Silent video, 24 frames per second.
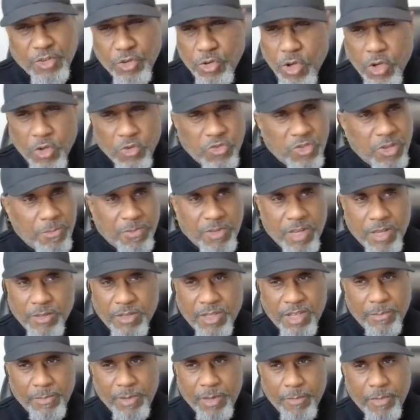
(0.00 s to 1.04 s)
you go
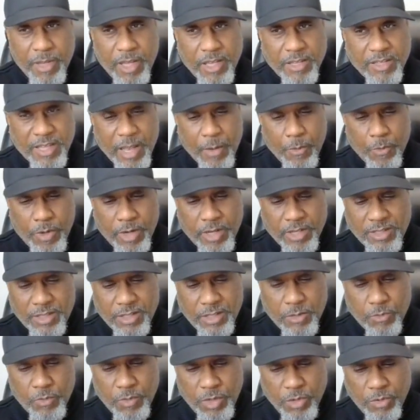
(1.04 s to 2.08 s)
simply means that
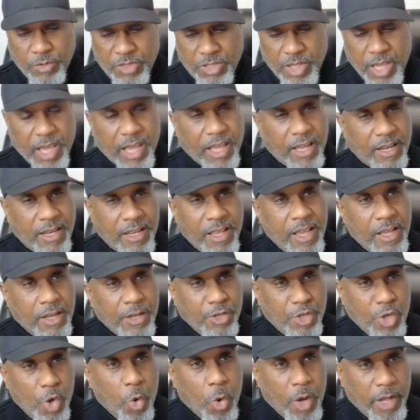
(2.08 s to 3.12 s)
when you see it,
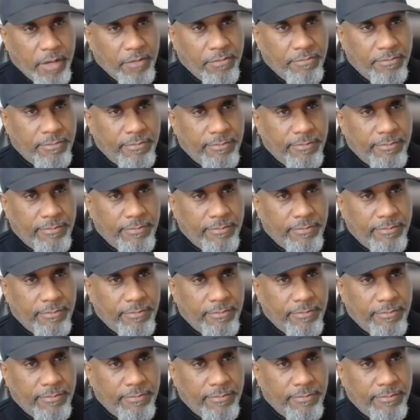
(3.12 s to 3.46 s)
do it.